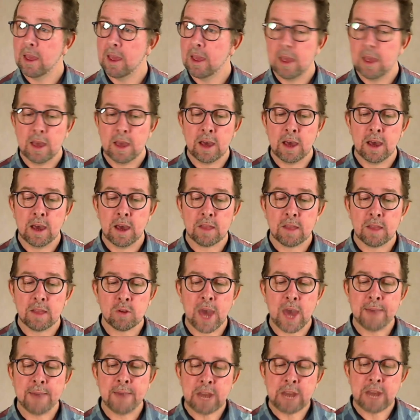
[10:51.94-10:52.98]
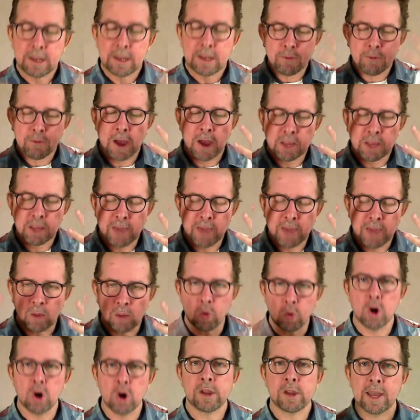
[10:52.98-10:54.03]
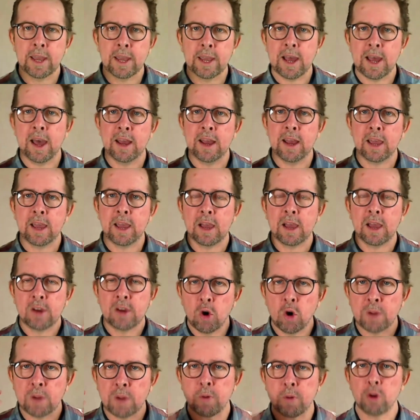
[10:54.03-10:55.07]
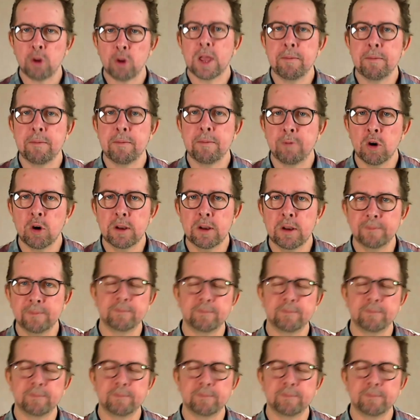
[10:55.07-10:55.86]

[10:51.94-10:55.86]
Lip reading: So I have an idea for how that might work, and I code a prototype for it.